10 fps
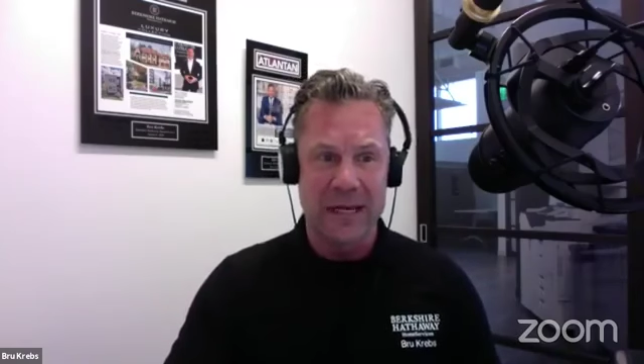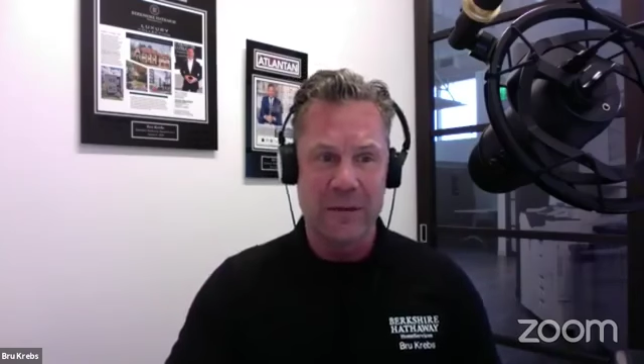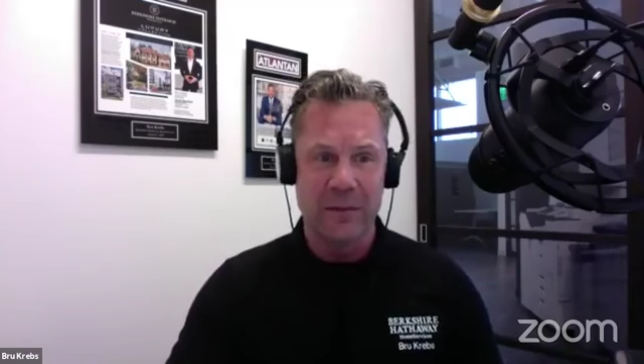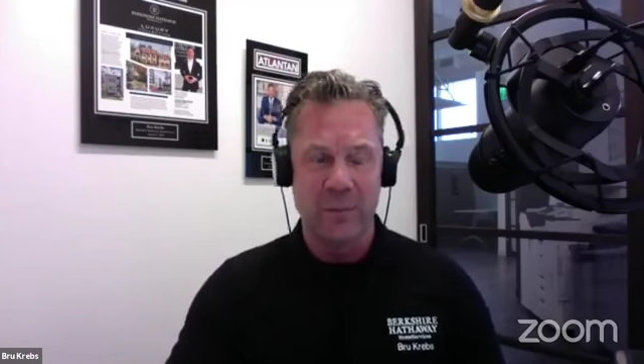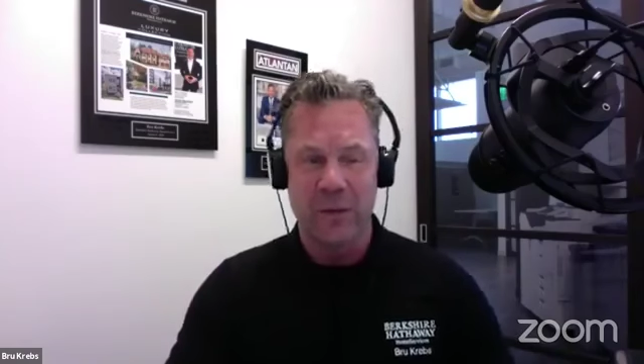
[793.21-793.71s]
They
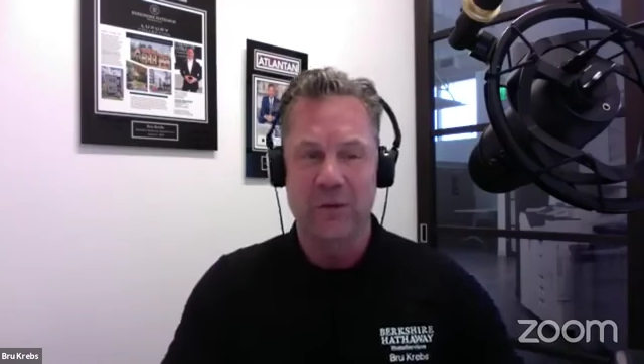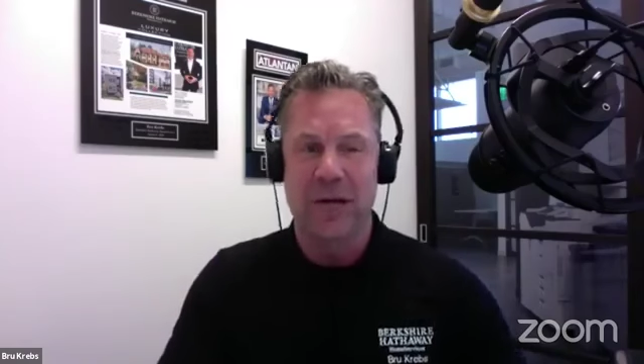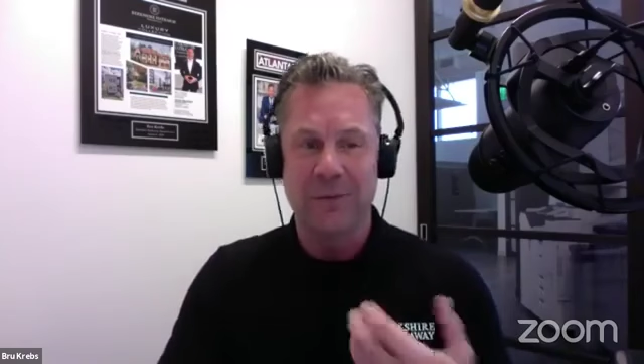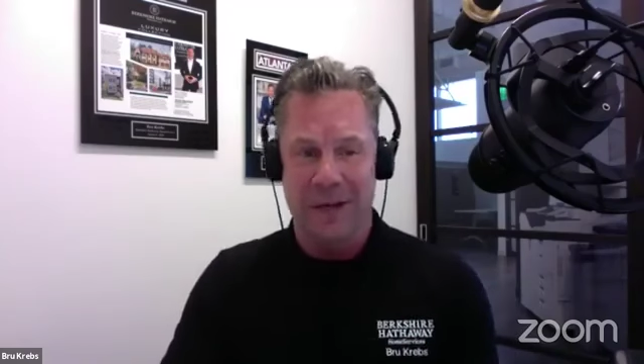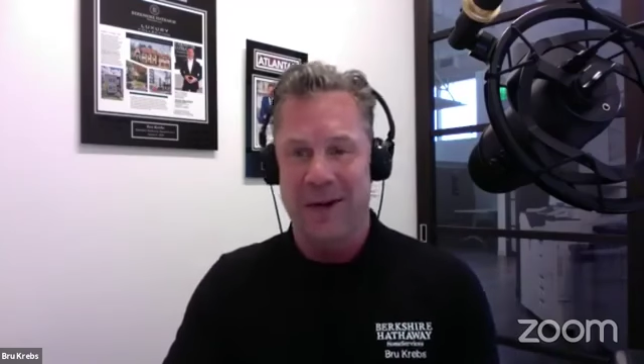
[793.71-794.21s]
both
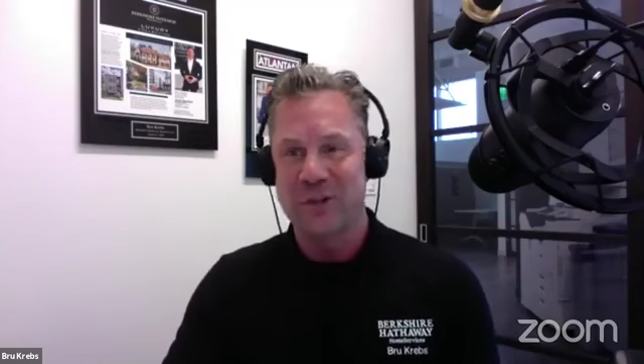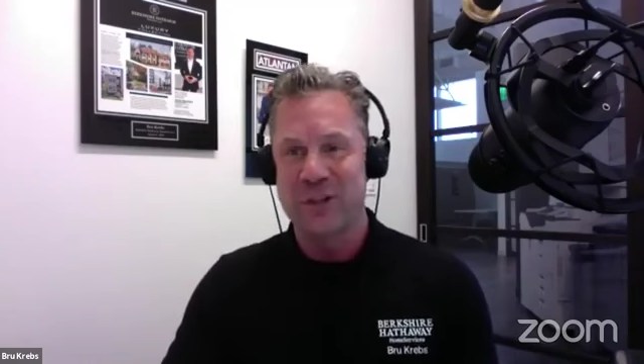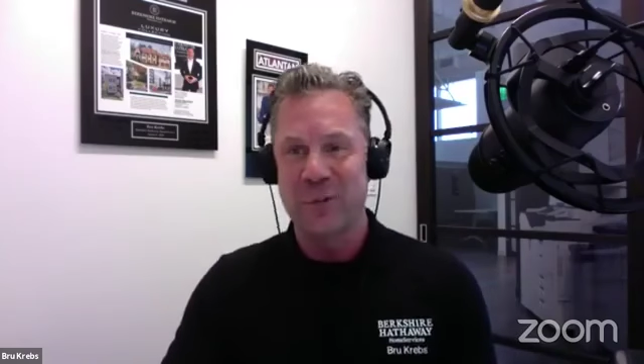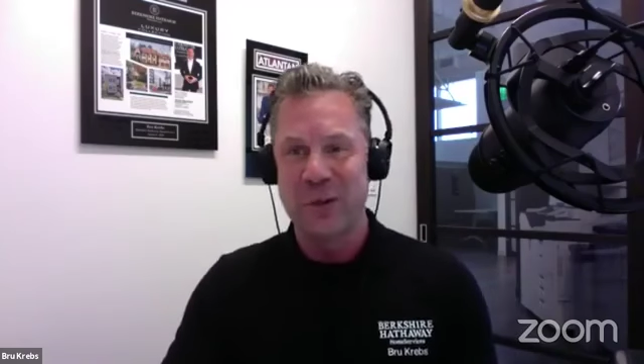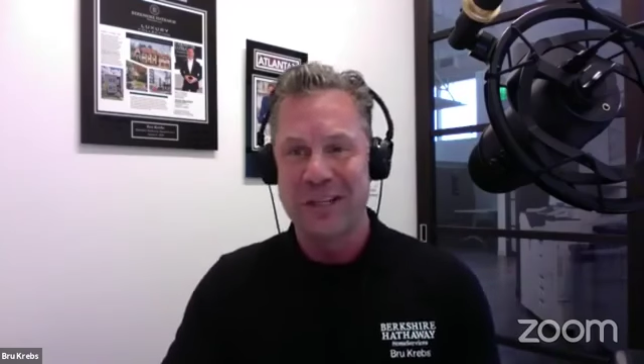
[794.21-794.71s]
dropped off
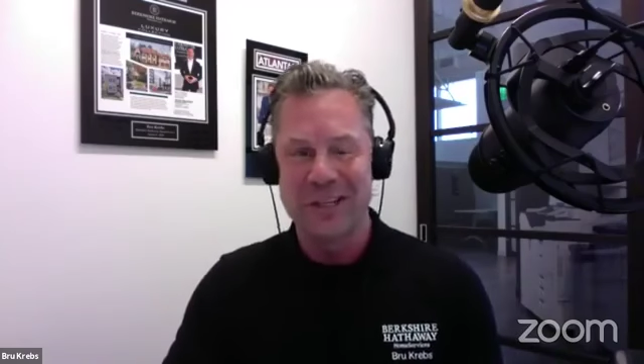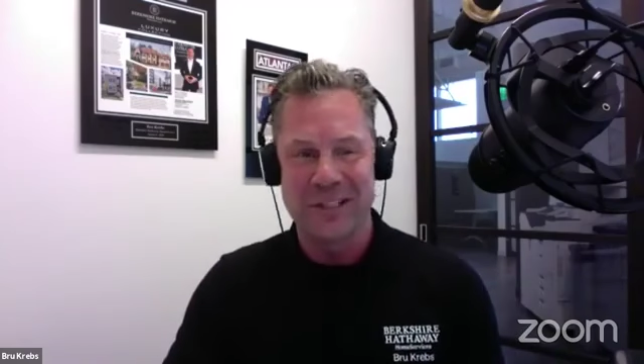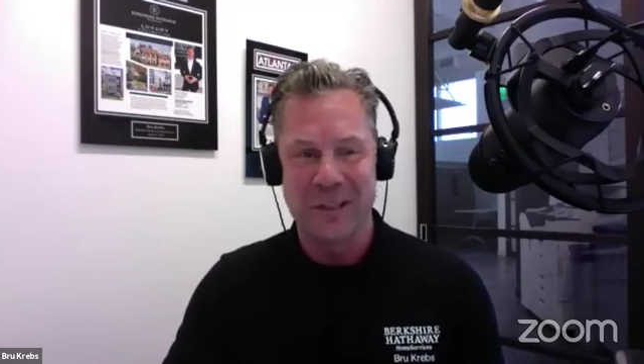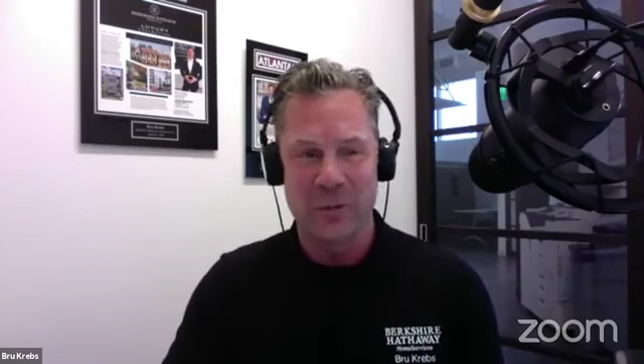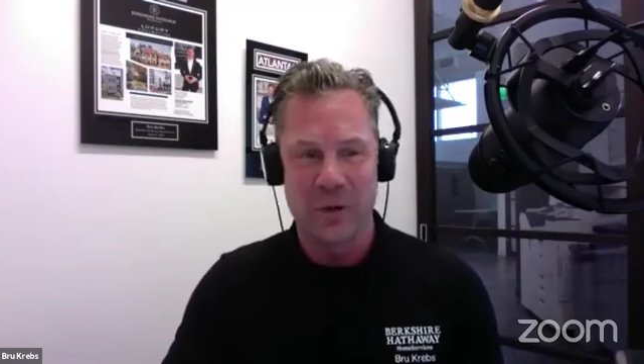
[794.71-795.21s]
somewhat in a
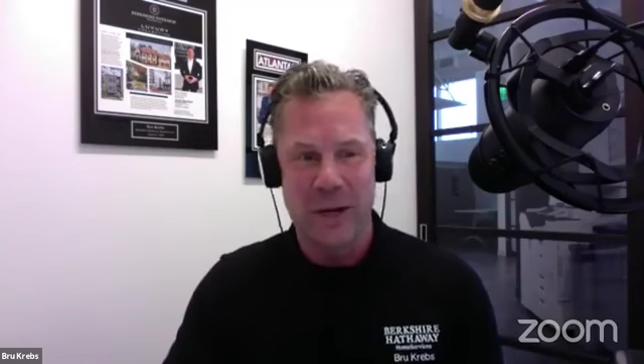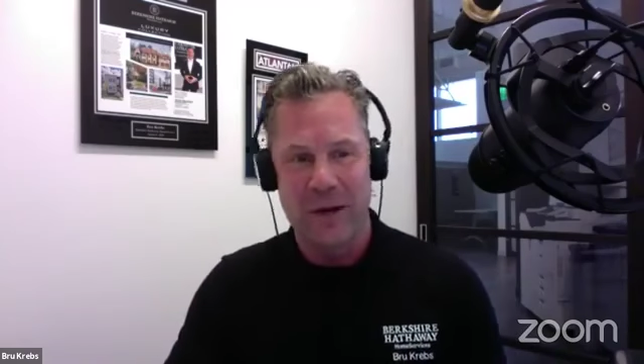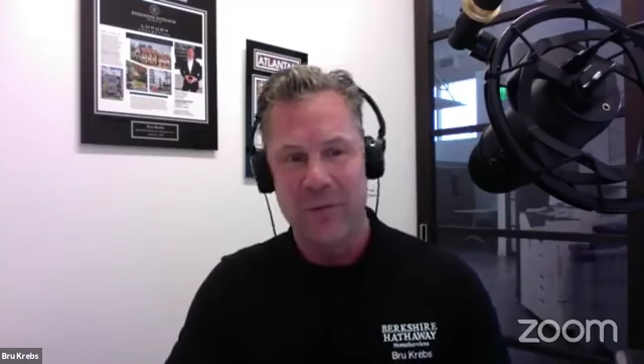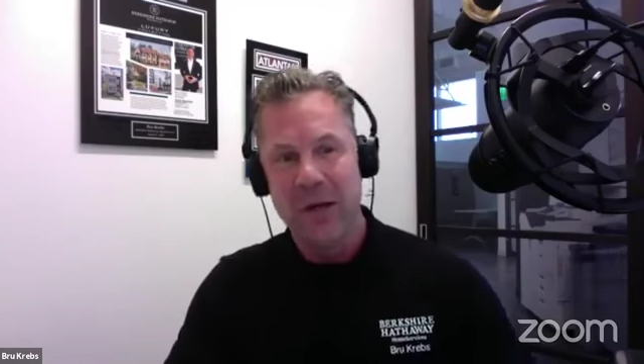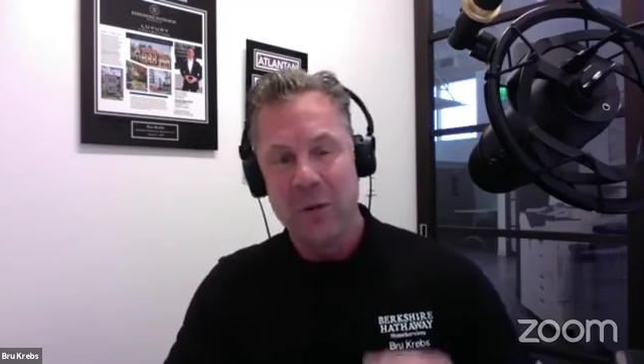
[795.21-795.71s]
similar amount.